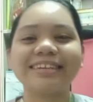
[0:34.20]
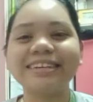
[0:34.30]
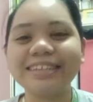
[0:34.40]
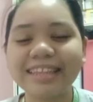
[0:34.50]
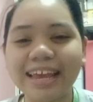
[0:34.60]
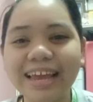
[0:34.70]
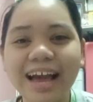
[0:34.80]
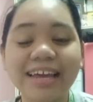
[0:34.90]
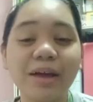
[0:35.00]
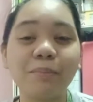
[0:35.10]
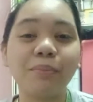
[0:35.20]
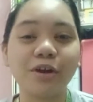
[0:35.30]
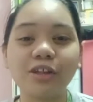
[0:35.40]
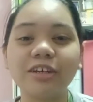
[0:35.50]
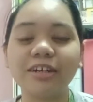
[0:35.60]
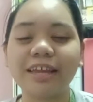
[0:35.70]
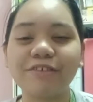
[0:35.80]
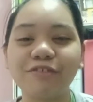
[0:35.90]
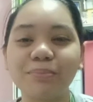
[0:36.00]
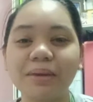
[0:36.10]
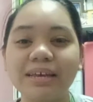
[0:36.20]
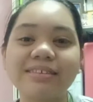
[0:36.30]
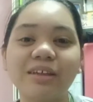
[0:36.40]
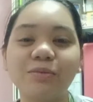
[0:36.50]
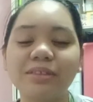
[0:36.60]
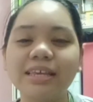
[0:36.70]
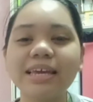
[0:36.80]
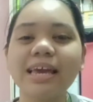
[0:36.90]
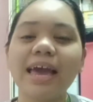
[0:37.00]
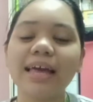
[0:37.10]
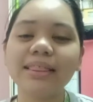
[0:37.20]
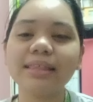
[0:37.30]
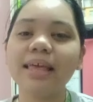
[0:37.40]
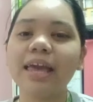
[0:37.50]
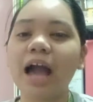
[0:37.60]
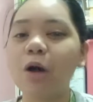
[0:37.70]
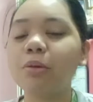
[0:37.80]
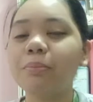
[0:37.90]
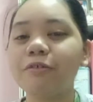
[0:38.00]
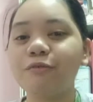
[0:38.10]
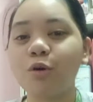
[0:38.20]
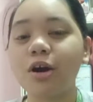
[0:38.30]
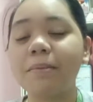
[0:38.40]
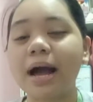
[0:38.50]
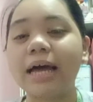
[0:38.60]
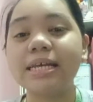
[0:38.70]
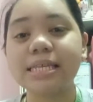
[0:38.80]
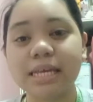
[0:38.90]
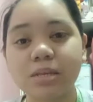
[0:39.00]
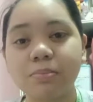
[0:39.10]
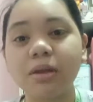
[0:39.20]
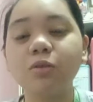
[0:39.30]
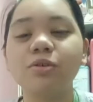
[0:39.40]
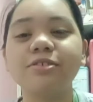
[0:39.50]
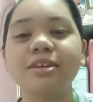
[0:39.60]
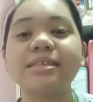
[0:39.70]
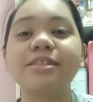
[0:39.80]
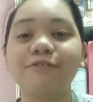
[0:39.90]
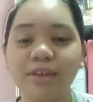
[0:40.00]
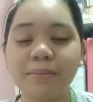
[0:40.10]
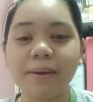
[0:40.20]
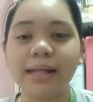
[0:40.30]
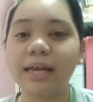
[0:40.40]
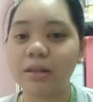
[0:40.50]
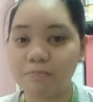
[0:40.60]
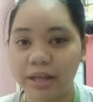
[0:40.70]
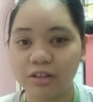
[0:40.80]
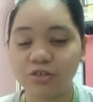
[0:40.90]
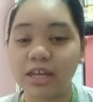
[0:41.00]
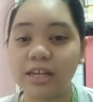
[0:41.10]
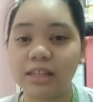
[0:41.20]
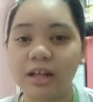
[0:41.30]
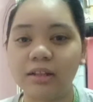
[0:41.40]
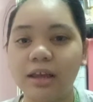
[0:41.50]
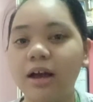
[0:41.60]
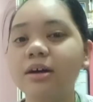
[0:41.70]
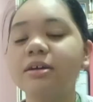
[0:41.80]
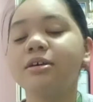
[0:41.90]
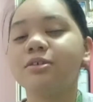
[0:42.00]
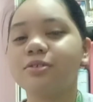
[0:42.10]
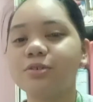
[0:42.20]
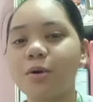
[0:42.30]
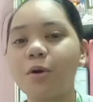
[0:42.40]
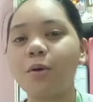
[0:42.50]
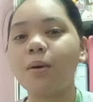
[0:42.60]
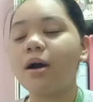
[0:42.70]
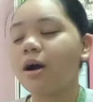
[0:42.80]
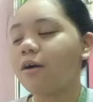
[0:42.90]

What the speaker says: Good day, I am Brion from BSN1D, and today I will perform an assessment which is the female and male genitalia. So,